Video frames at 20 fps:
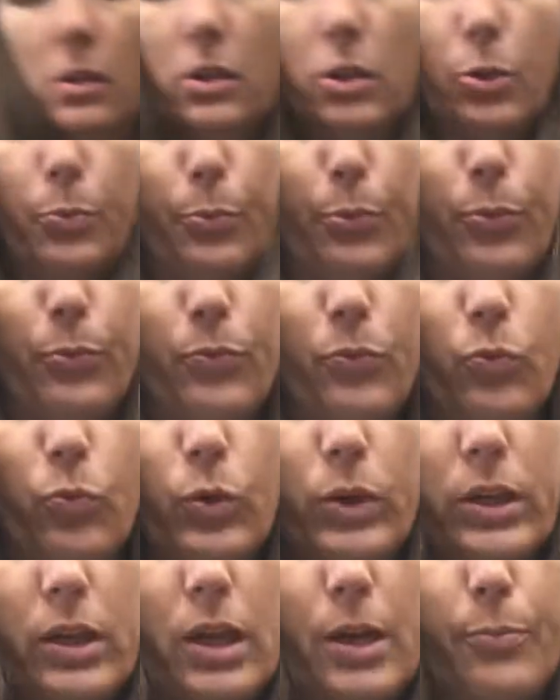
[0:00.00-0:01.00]
little
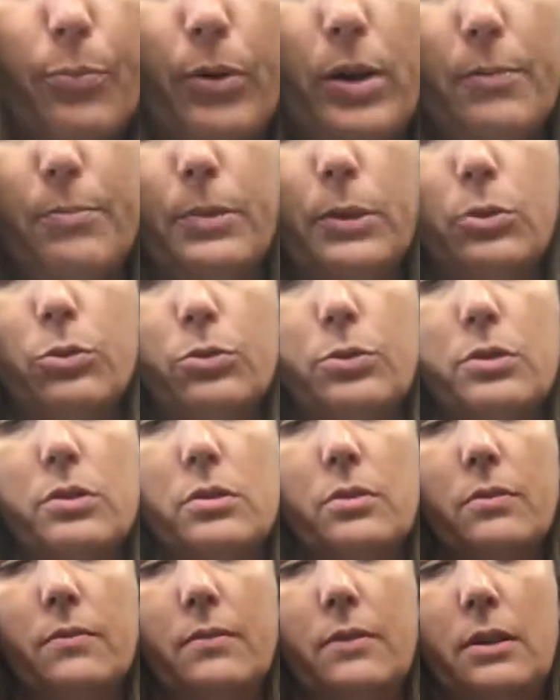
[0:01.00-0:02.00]
one cup prep
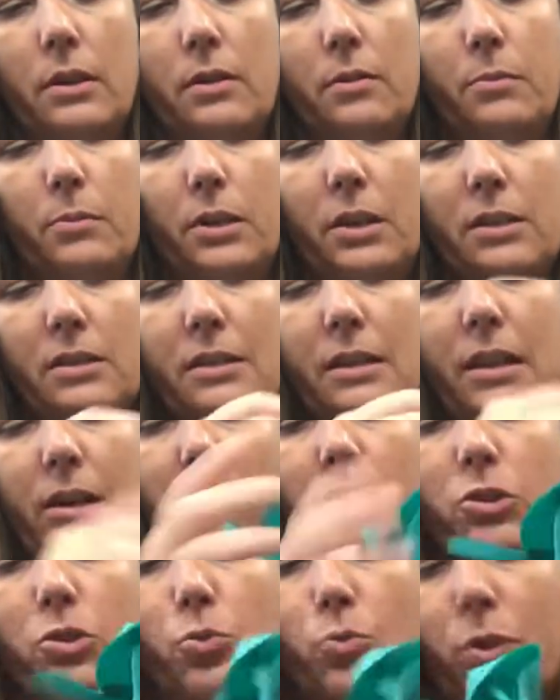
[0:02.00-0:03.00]
bowls. Because now I
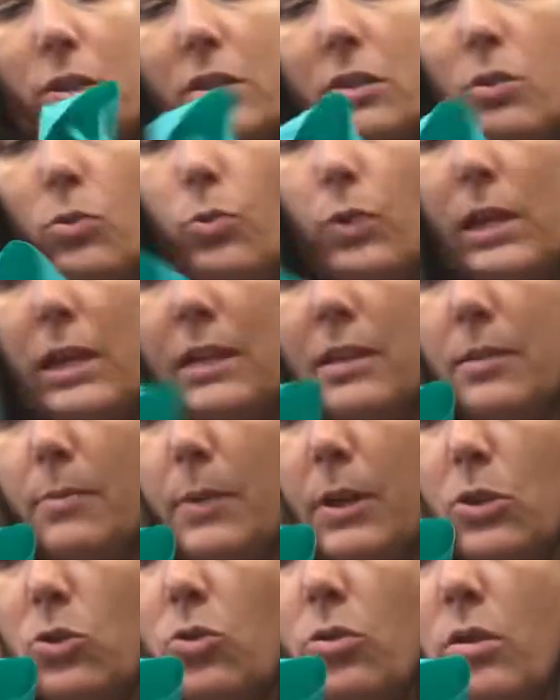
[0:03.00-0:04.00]
just want to squeeze and
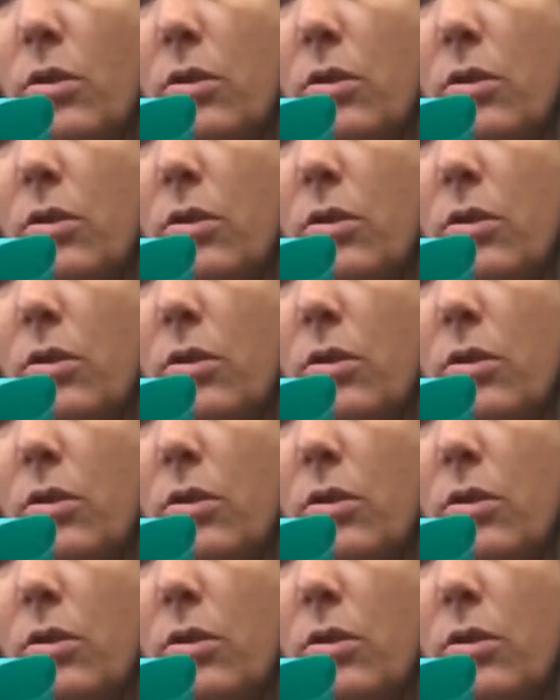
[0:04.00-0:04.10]
make sure